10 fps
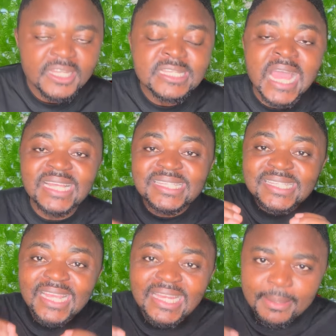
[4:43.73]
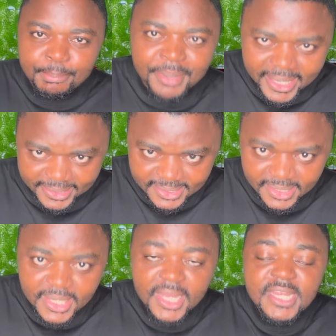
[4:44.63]
than celebrate
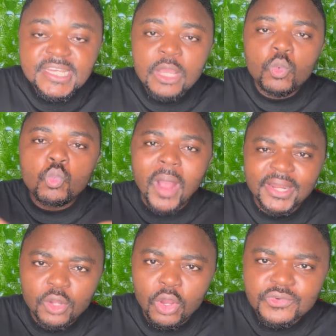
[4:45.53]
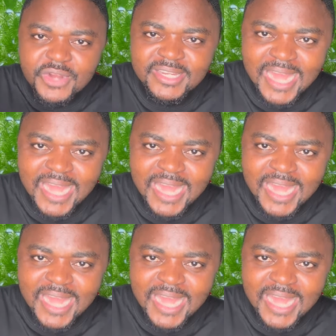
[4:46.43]
the 100